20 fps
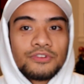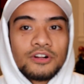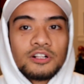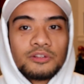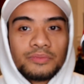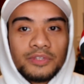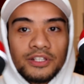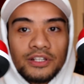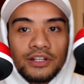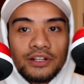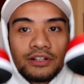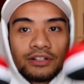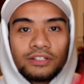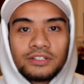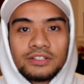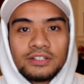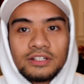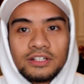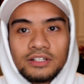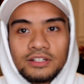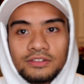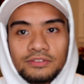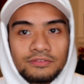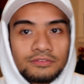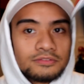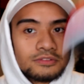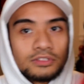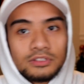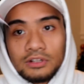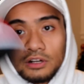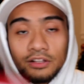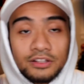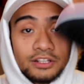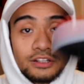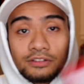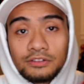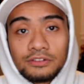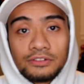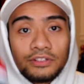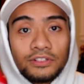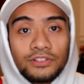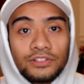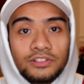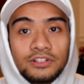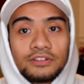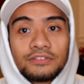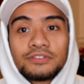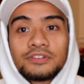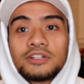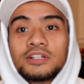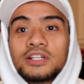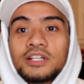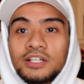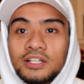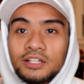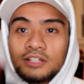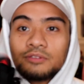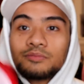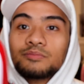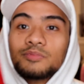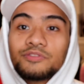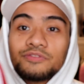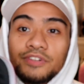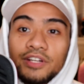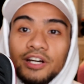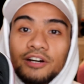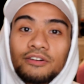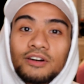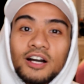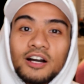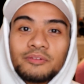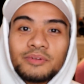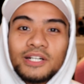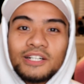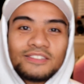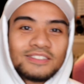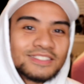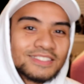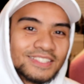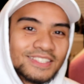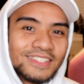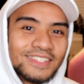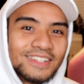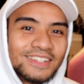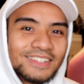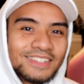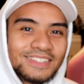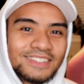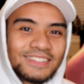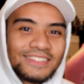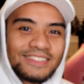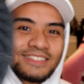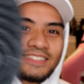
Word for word: Follow me there. Uh, all that other good stuff. But for now, I'm out. Take care.